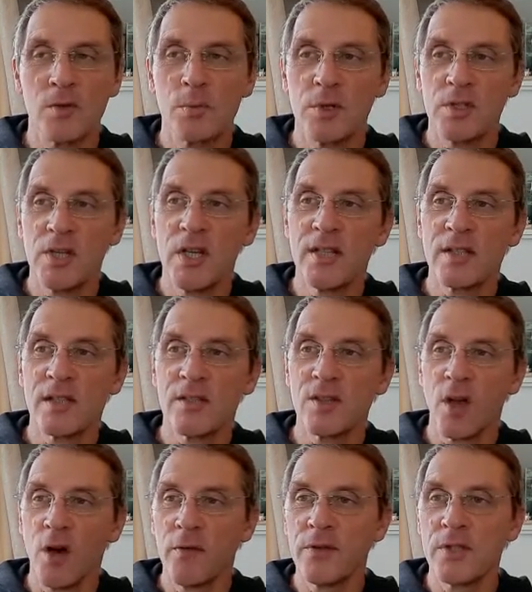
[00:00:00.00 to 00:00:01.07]
But Jesus
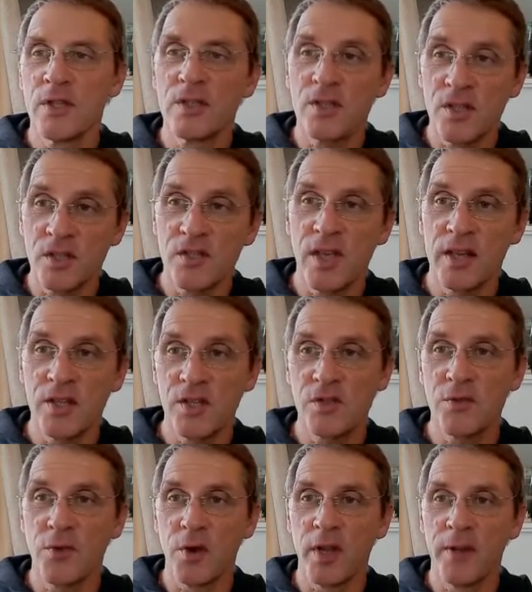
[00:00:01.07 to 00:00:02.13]
offers us to set us
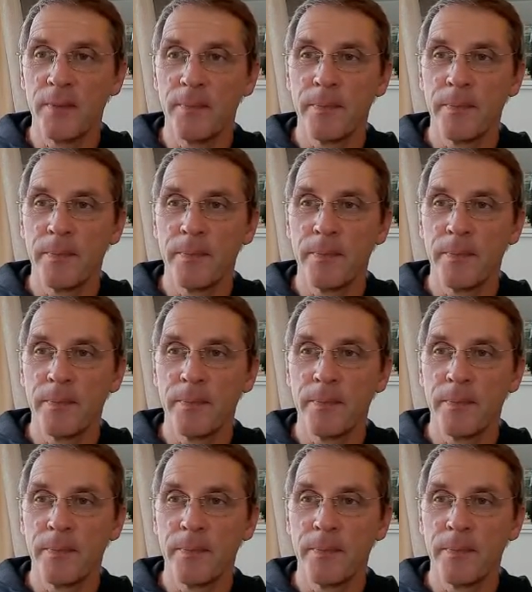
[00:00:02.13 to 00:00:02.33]
free.